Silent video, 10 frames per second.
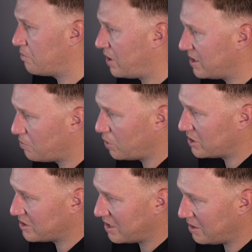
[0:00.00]
Price
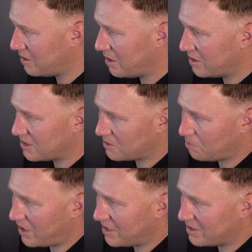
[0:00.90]
pushes in,
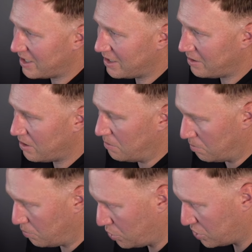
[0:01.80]
spiked in,
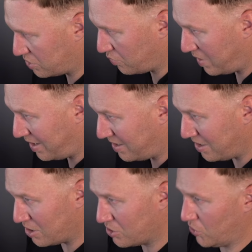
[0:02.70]
pushed away,
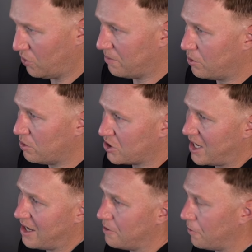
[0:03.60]
showed a bullish
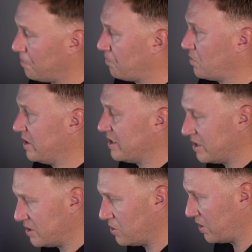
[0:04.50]
candle. This
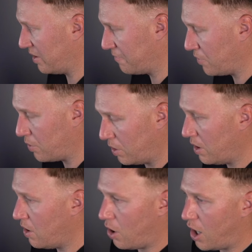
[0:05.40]
is looking for
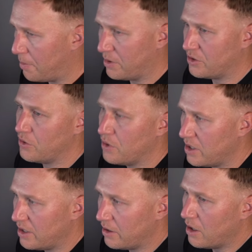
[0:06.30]

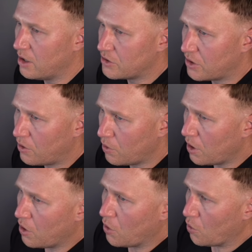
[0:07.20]
opportunity. So
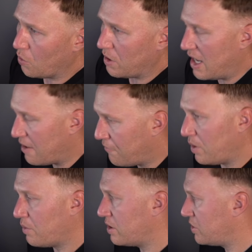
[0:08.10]
if
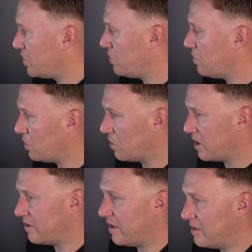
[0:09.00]
we were to look
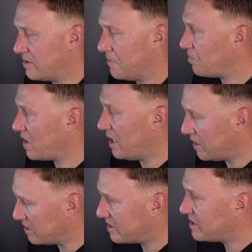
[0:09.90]
at this and
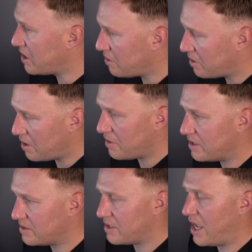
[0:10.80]
consider
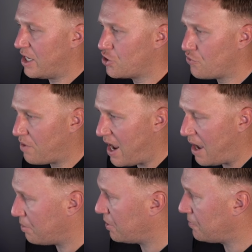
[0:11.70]
this a trap,